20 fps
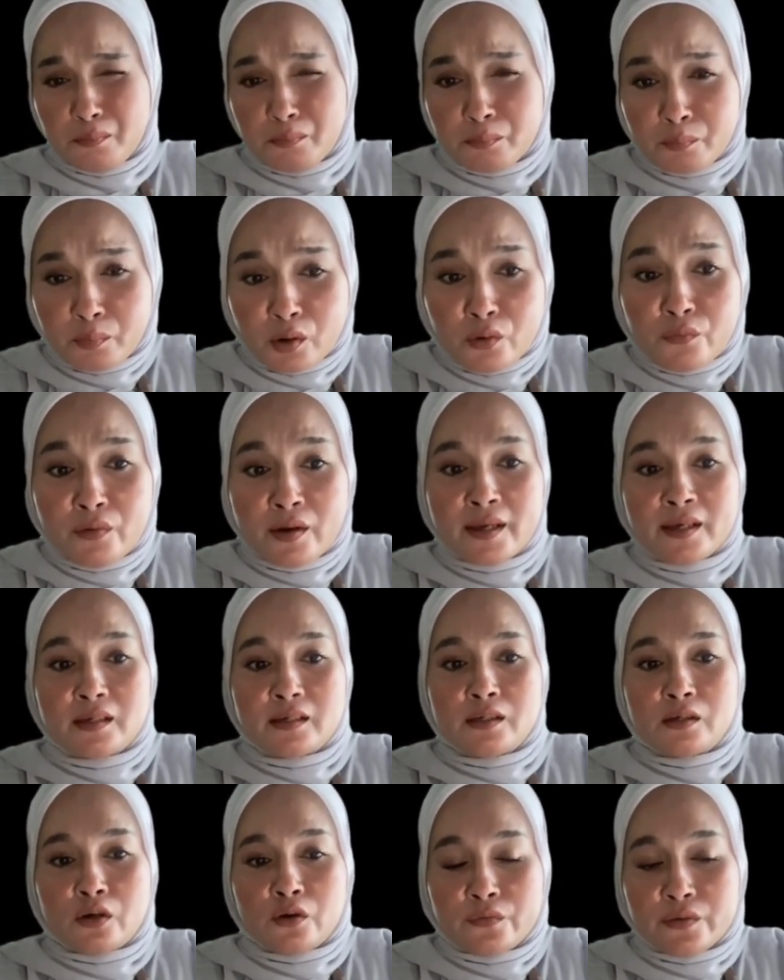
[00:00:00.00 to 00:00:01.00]
provide
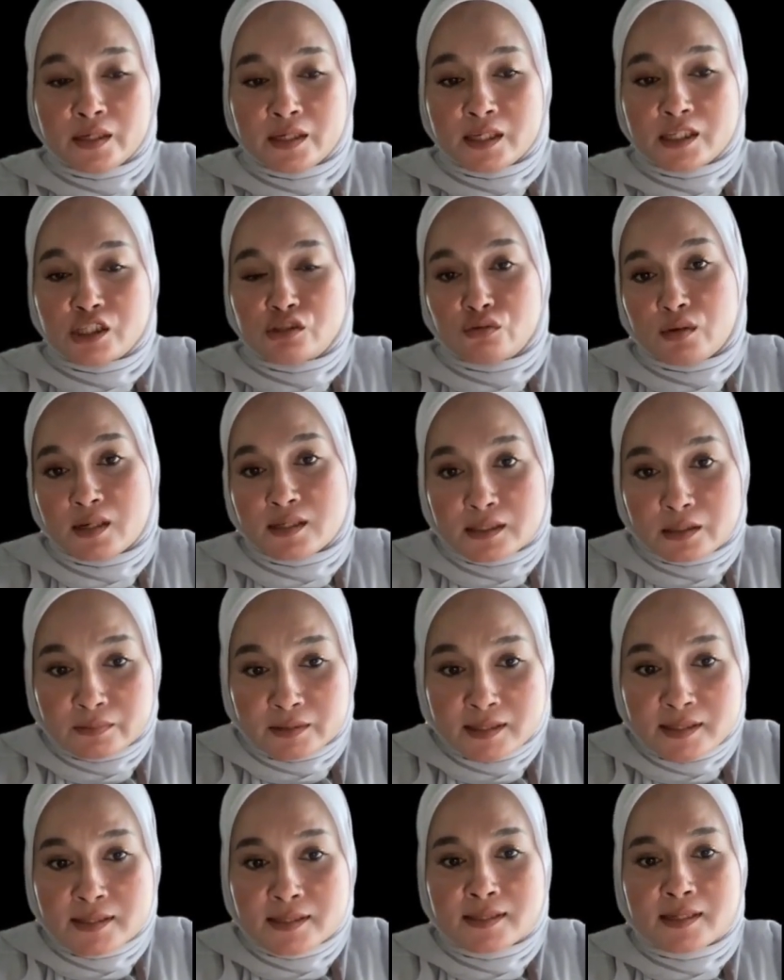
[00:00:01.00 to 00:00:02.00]
convenience to
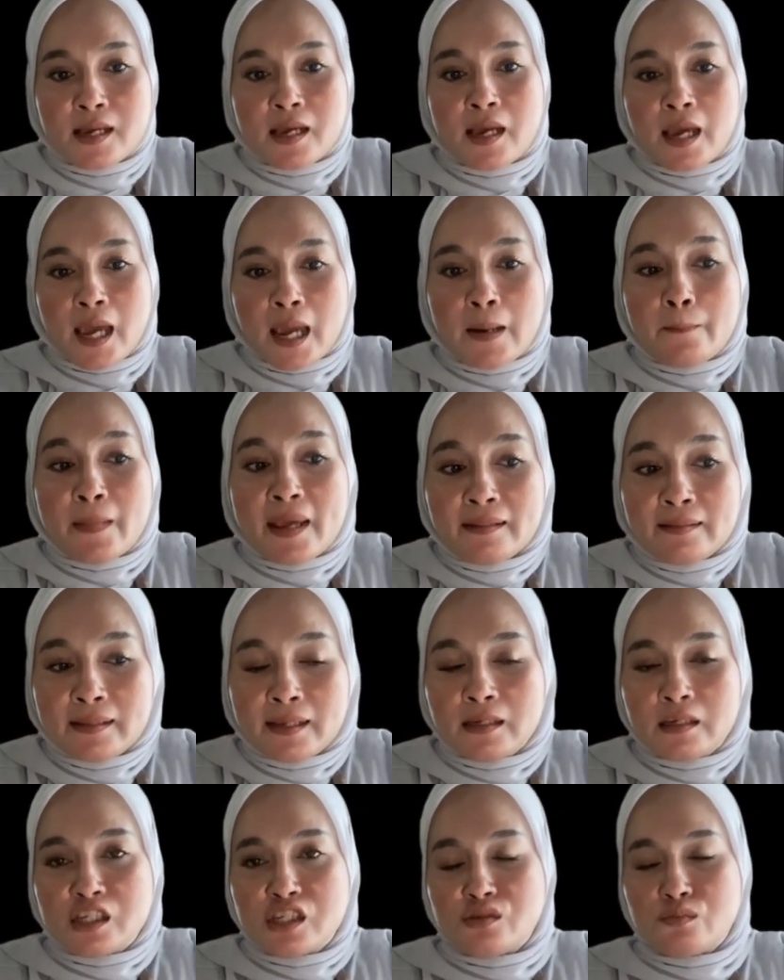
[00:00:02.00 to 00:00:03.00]
customers and
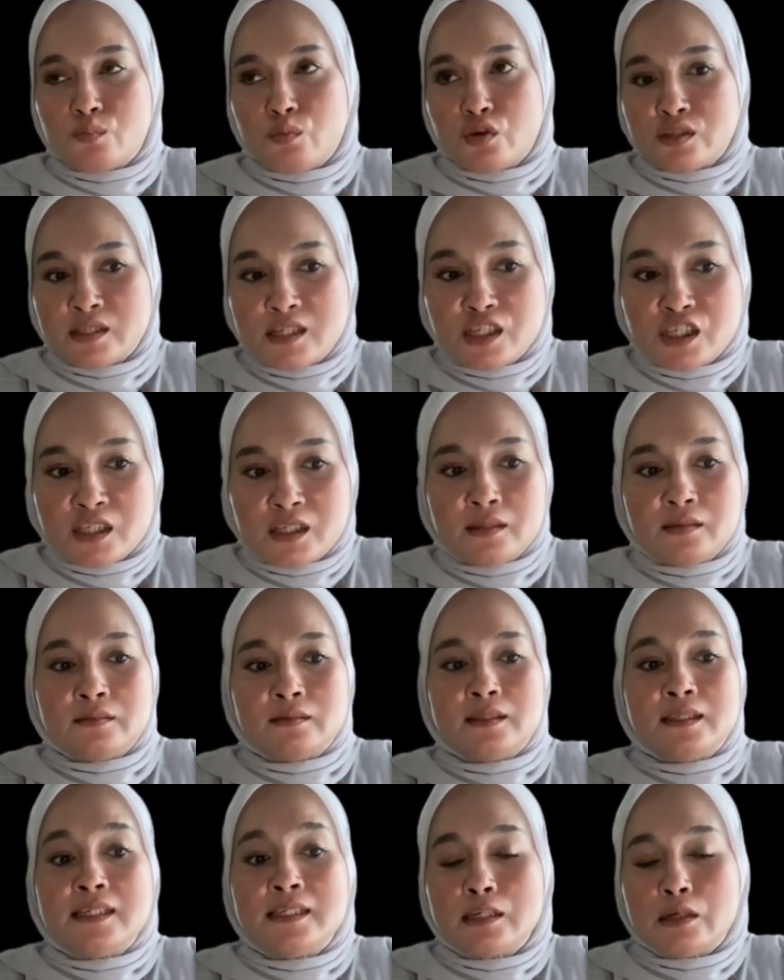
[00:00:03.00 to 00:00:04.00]
maintain in position
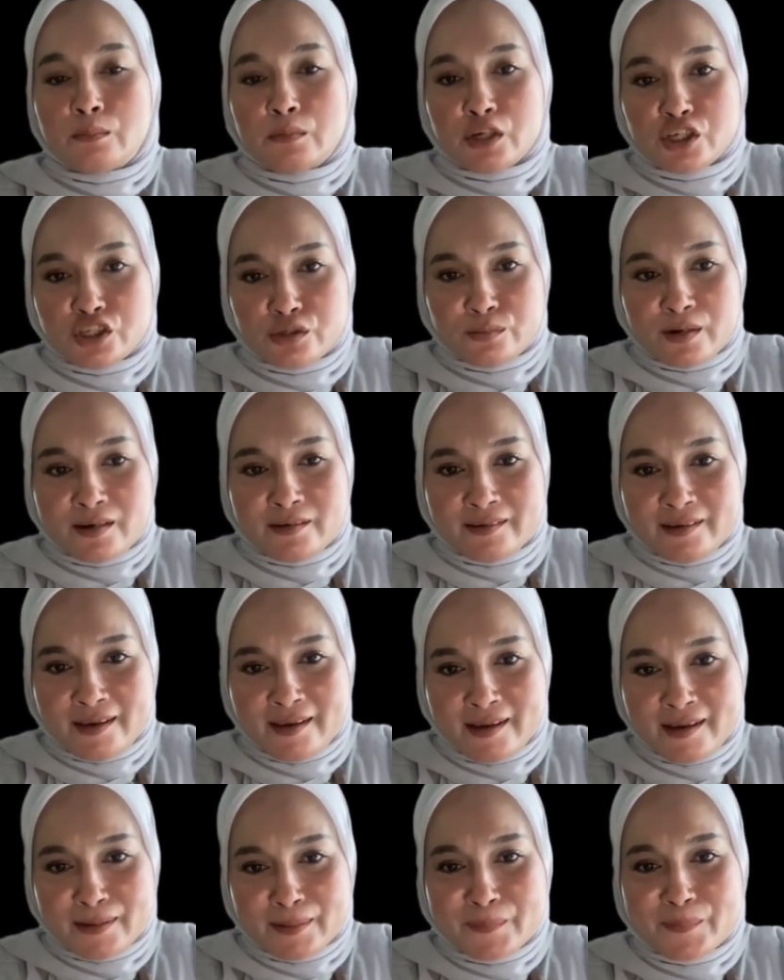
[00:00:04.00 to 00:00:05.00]
in the Malaysia
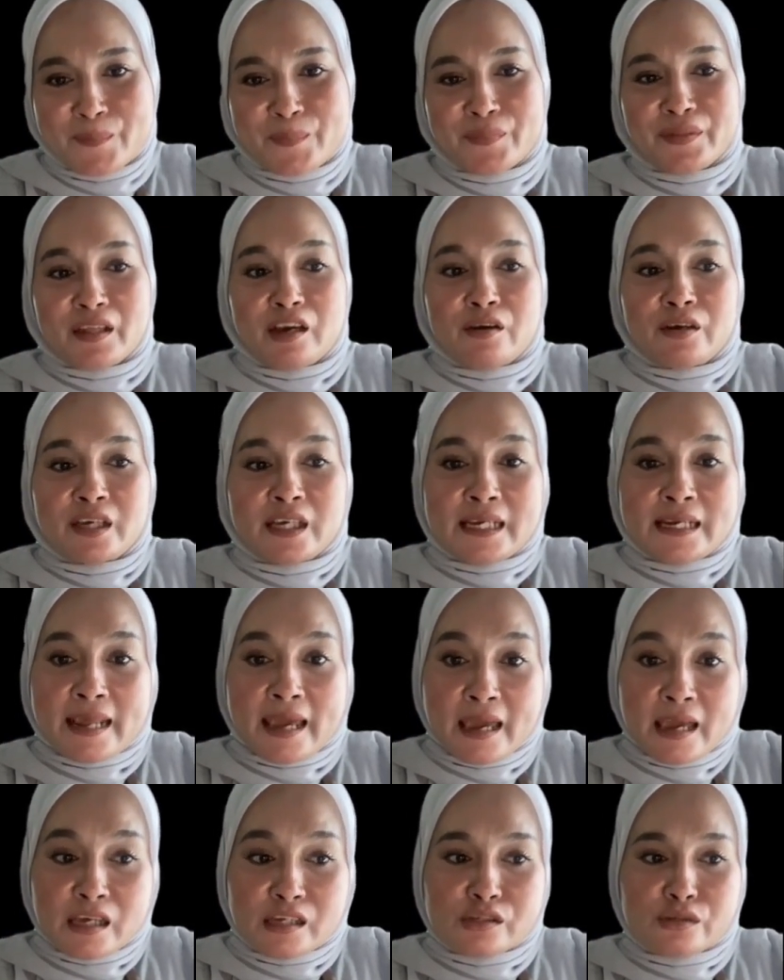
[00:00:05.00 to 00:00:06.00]
market. Okay,
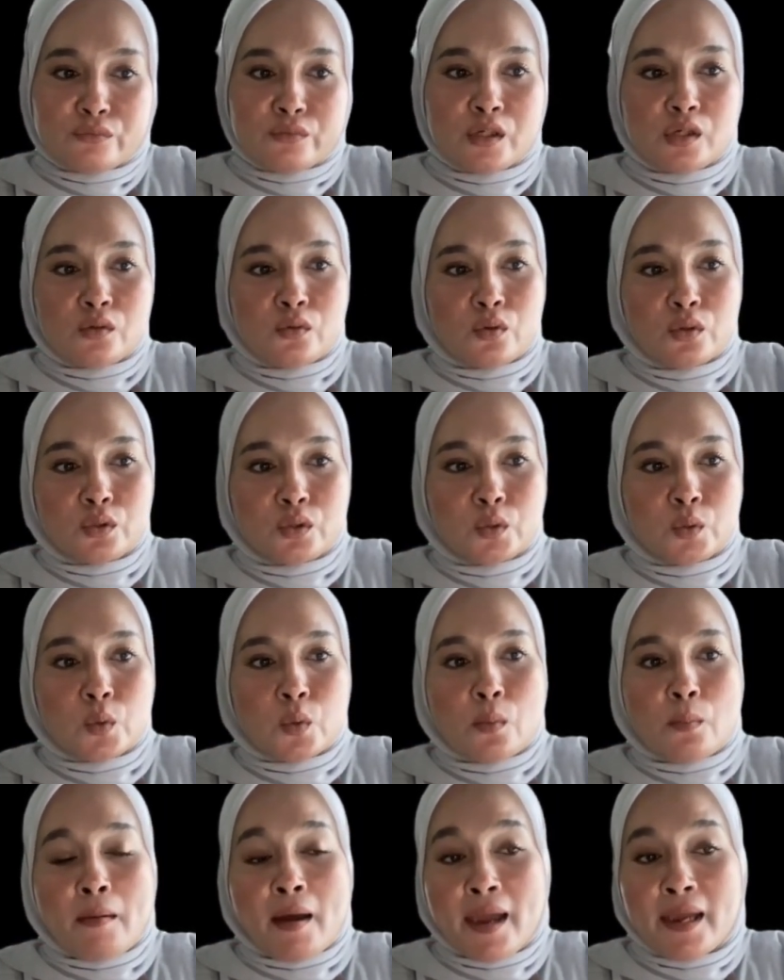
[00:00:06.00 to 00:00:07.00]
next we go
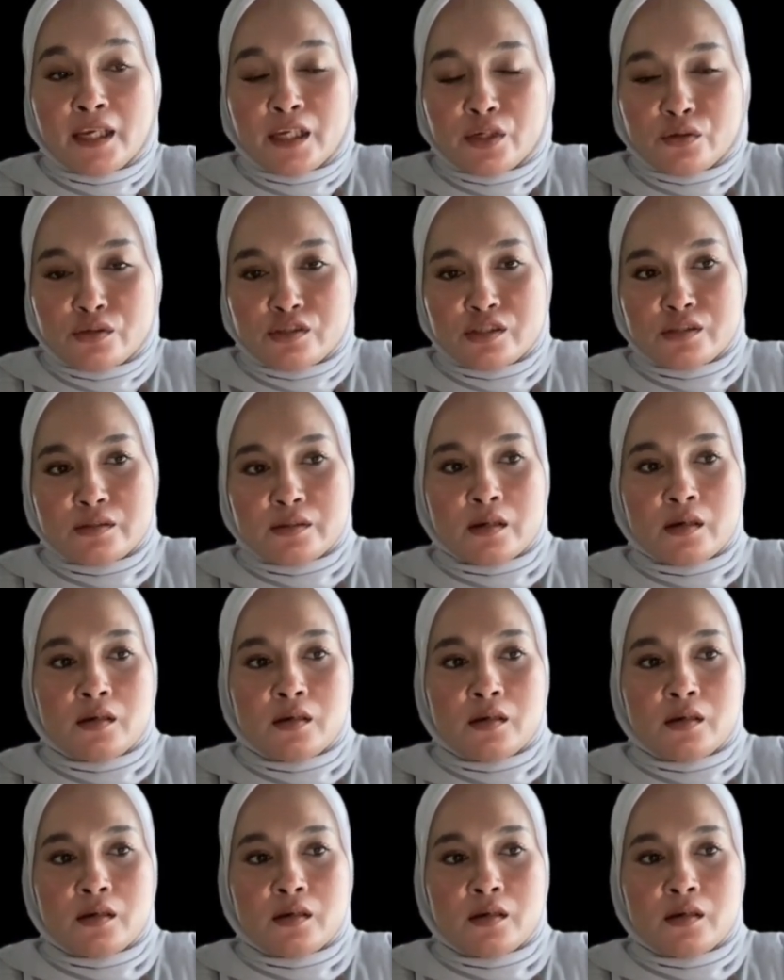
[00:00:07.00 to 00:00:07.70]
to Minus